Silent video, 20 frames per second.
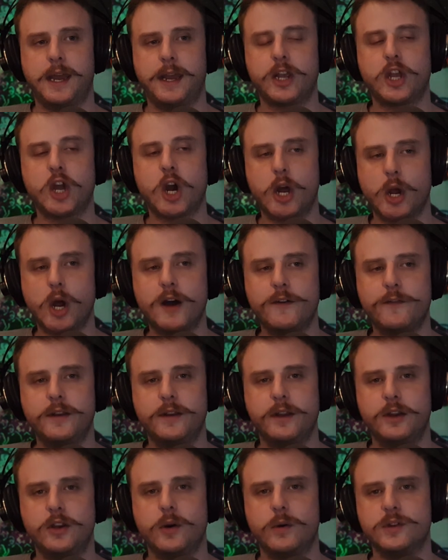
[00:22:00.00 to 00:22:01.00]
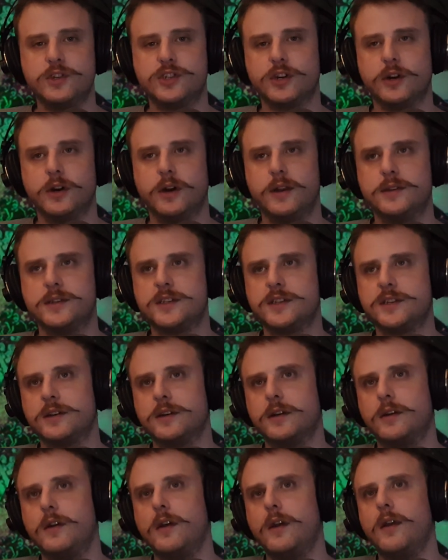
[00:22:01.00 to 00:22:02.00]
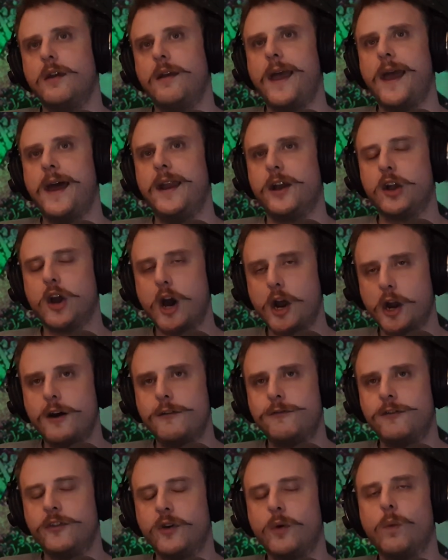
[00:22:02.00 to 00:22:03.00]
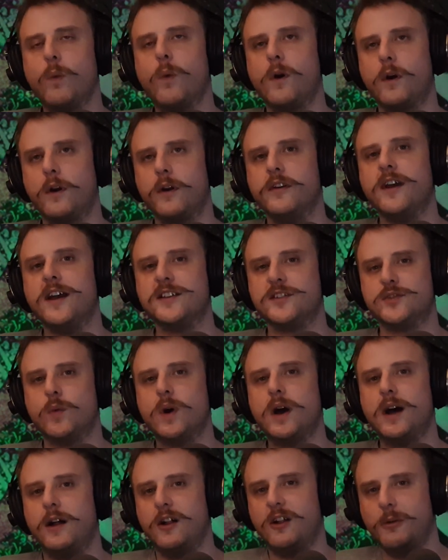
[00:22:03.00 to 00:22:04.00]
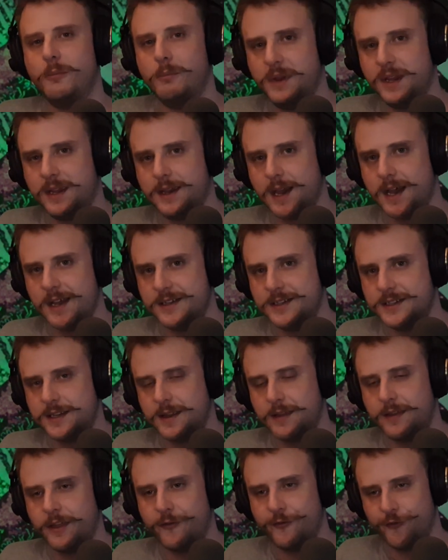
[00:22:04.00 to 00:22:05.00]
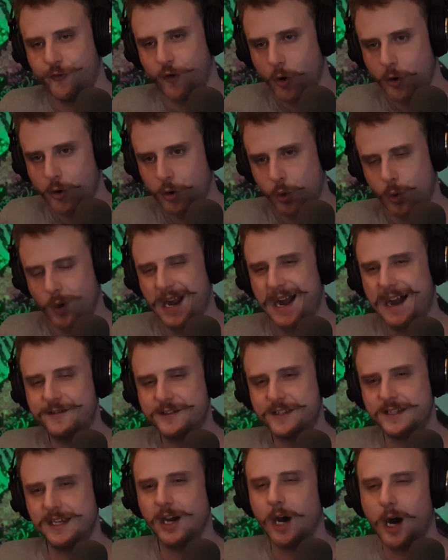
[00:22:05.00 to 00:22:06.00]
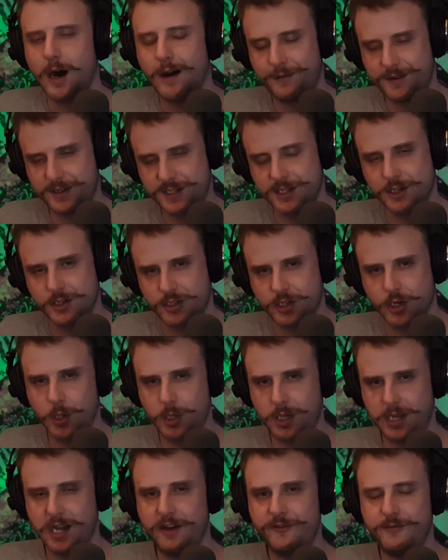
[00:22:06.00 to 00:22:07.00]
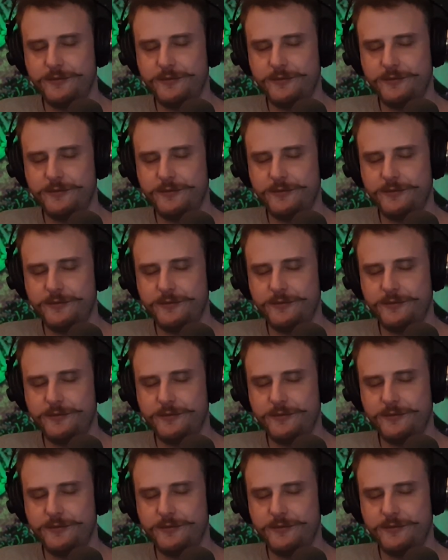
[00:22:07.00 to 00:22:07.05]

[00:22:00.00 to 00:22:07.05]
got off in the no insurance, and I got off on the warrant as well, because the photographs the officer took of